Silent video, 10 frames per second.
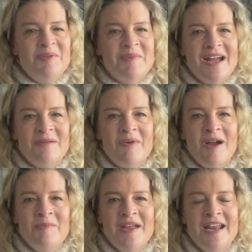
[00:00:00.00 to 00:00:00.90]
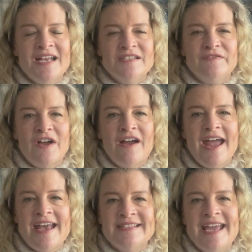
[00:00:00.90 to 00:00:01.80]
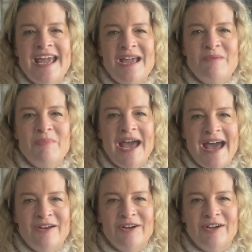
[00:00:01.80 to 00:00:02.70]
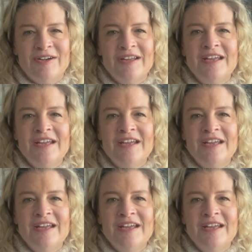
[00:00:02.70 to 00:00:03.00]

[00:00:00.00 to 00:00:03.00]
in my department as far as a pattern